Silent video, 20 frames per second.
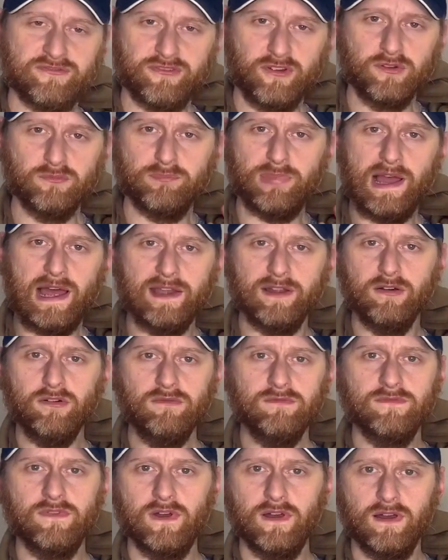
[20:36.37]
front panel
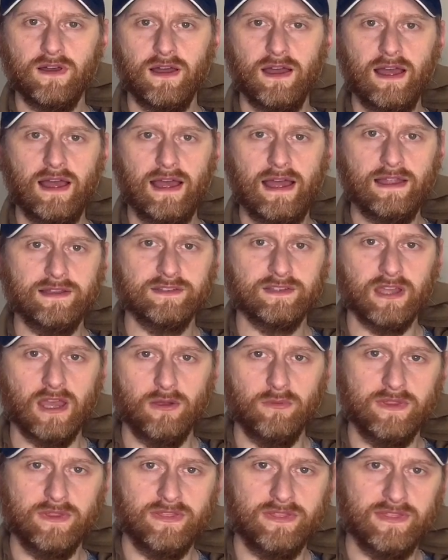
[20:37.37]
and go
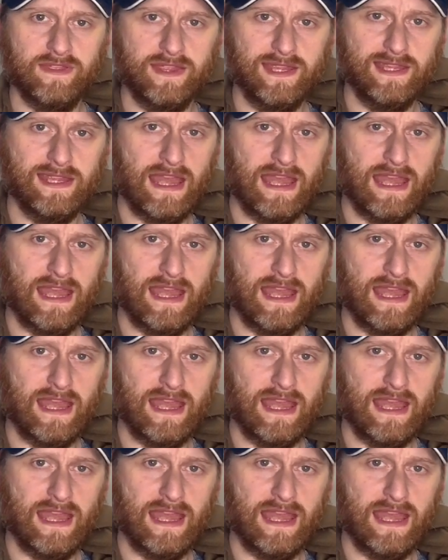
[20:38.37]
with the